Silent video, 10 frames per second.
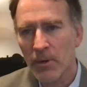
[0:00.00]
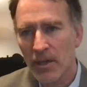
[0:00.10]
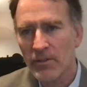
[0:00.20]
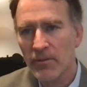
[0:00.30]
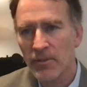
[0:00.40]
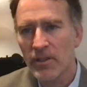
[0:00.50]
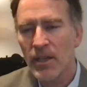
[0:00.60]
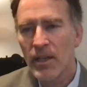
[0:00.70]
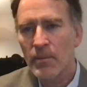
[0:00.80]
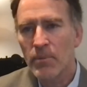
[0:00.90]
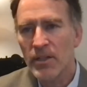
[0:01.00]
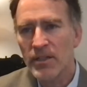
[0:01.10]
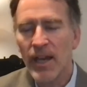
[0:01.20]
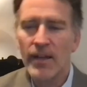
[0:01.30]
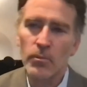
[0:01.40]
parts of it, but
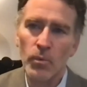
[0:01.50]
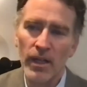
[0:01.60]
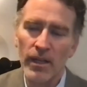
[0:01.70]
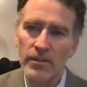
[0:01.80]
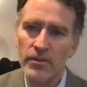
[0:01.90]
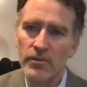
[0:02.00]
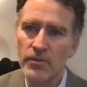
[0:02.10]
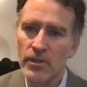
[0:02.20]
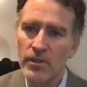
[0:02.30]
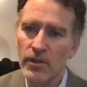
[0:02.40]
not well understood as a